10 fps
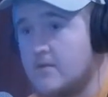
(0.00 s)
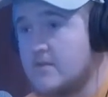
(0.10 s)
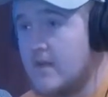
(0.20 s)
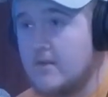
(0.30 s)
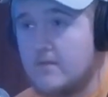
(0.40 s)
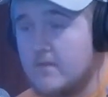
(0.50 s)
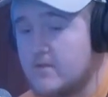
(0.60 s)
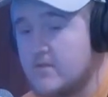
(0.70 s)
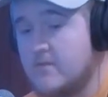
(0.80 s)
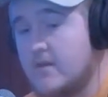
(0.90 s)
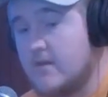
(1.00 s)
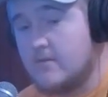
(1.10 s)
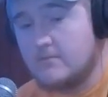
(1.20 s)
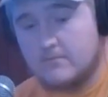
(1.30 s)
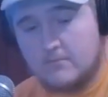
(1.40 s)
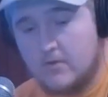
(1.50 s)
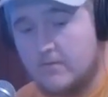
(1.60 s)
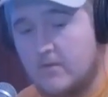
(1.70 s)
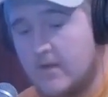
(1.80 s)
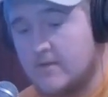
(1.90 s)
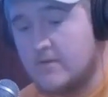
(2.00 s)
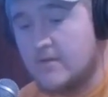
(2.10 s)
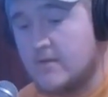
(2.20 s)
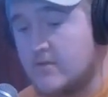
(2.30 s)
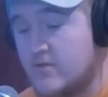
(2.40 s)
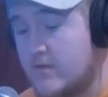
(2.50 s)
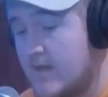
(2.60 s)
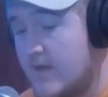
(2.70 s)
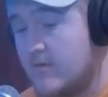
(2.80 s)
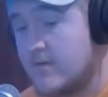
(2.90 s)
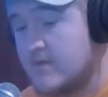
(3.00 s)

Uh, just got done finishing a video. Hope you guys uh, enjoyed that